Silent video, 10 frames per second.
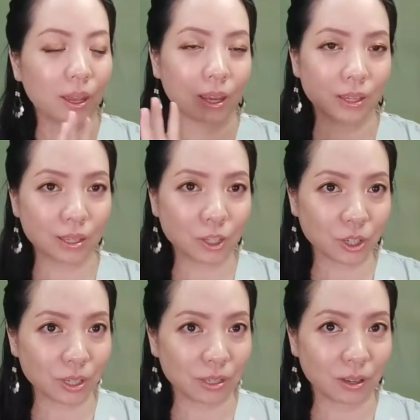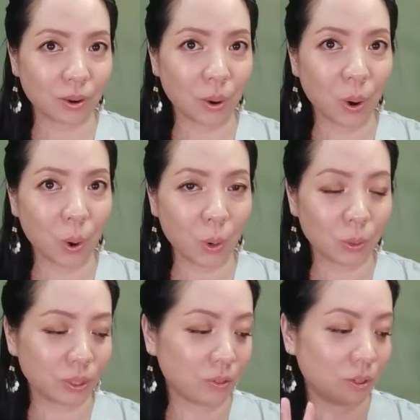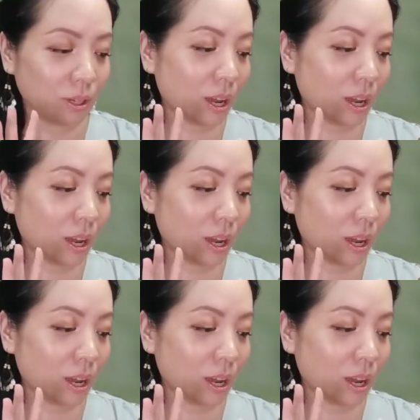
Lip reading: Like I said just now, all the